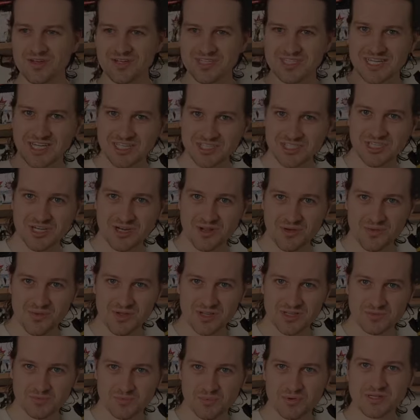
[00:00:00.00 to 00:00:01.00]
Touching it
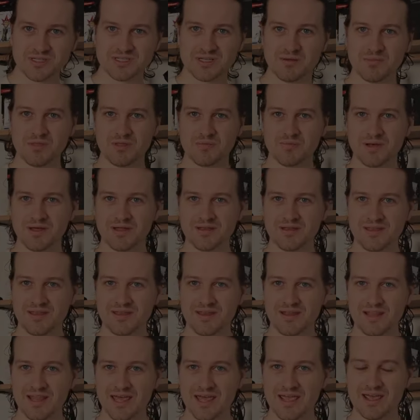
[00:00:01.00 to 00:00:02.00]
once brings up the button
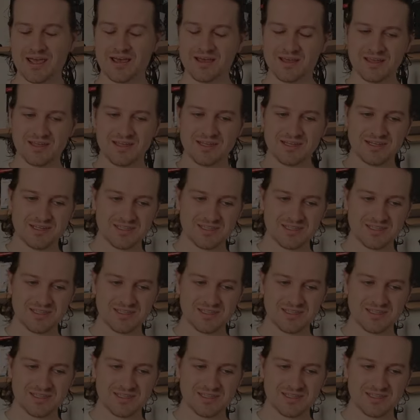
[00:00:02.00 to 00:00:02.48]
layout.